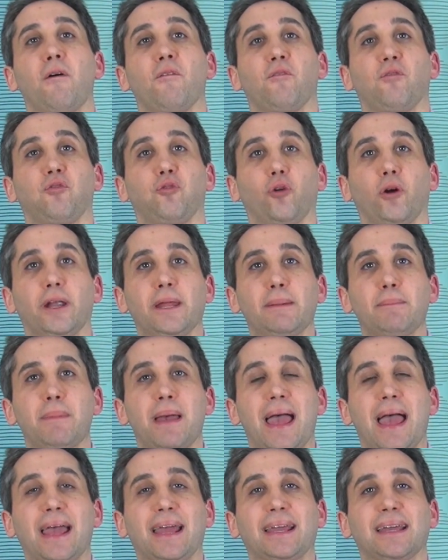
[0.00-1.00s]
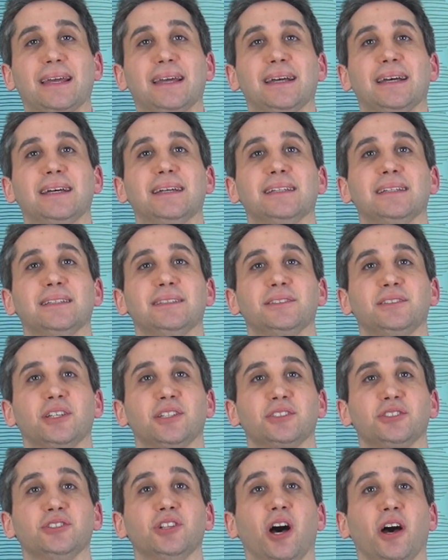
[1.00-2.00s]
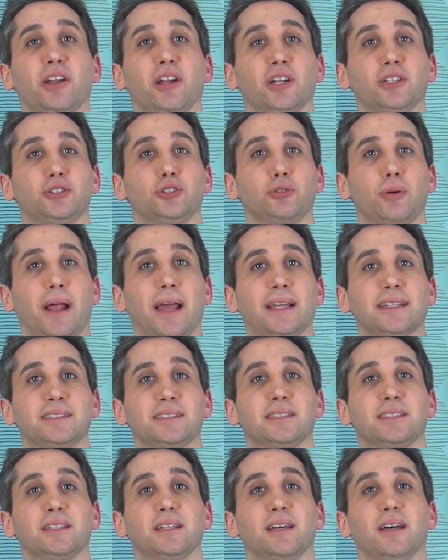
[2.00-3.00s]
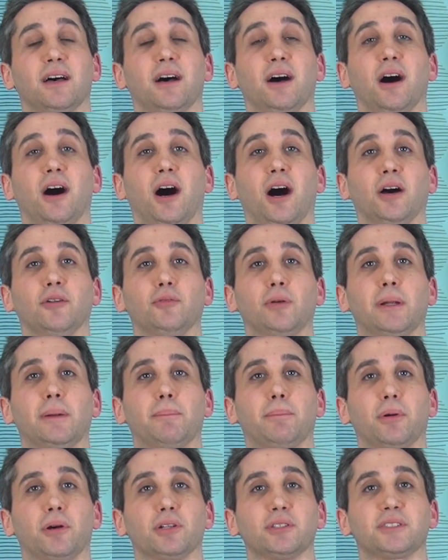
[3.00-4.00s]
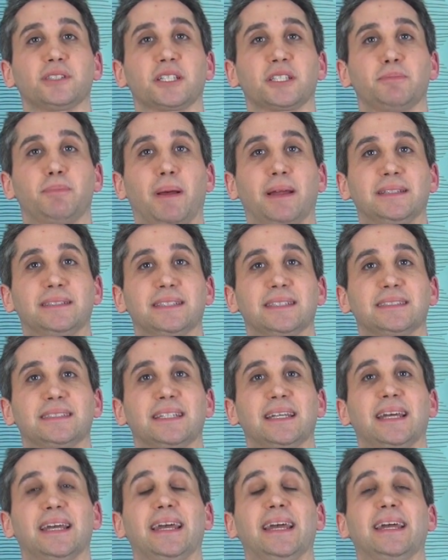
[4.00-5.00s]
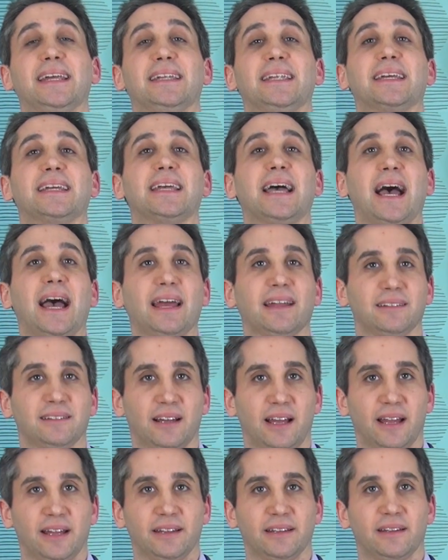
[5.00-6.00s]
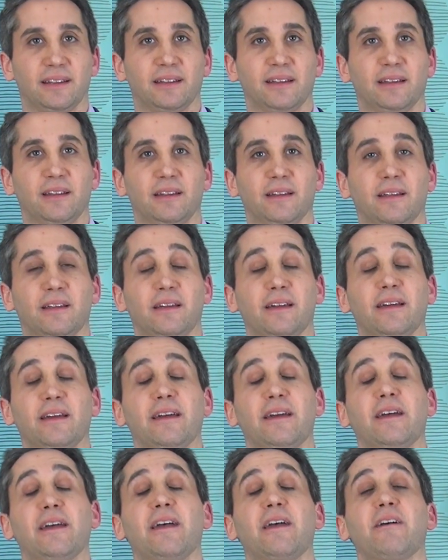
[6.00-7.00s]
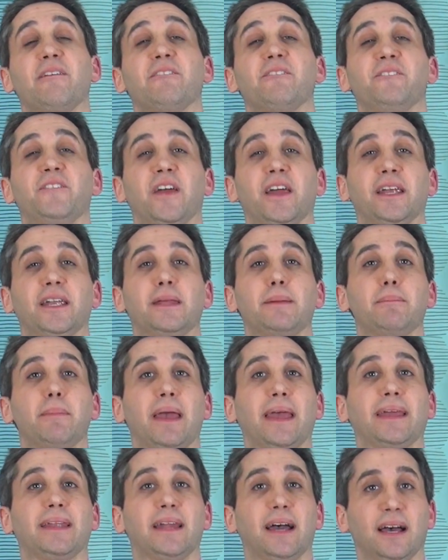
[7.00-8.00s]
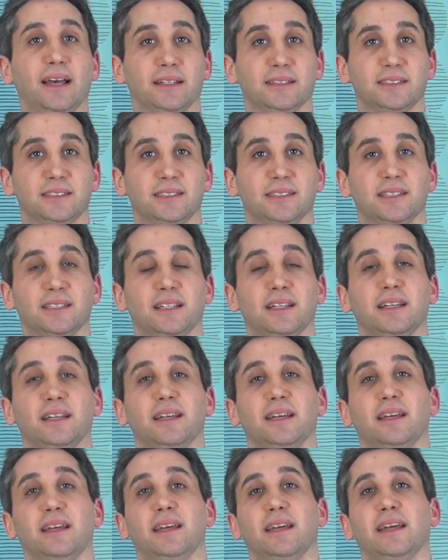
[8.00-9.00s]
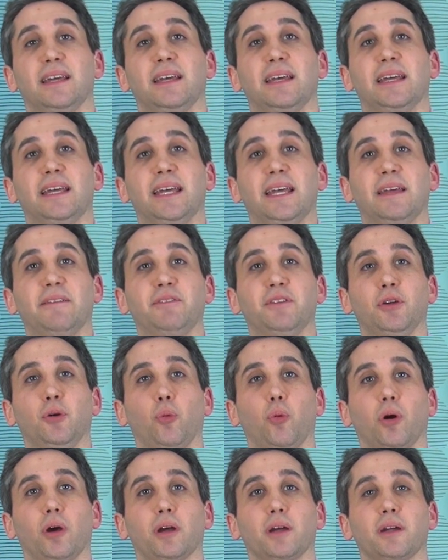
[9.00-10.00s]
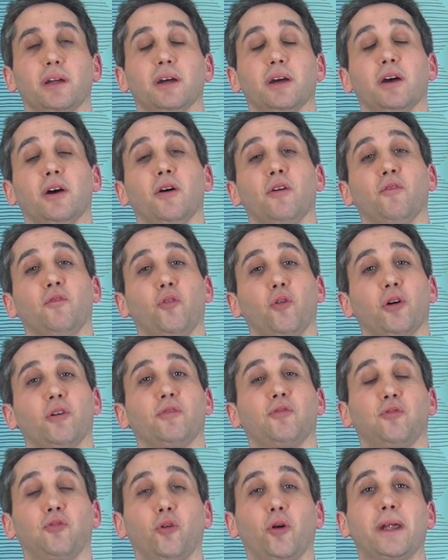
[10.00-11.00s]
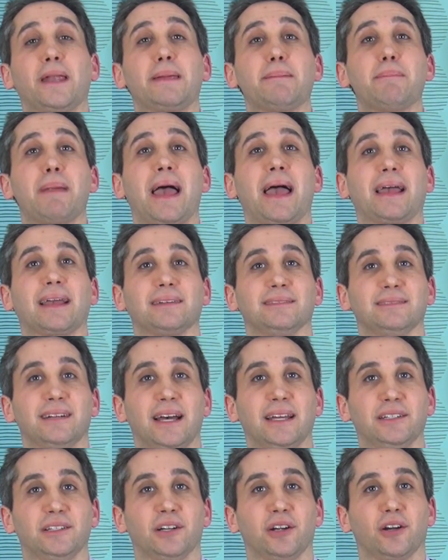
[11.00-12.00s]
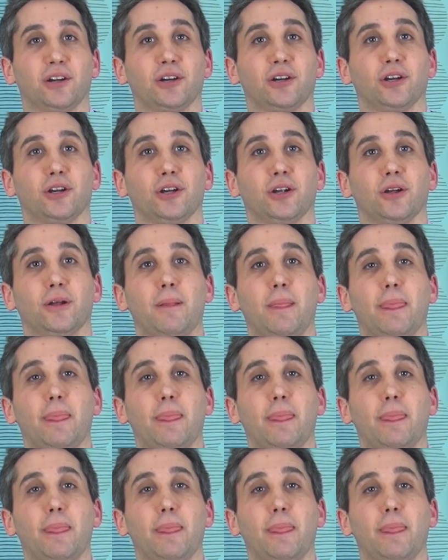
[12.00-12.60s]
Freddie Mac does not address unreimbursed expenses in the guideline. Fannie Mae does. If you work for a Freddie Mac lender,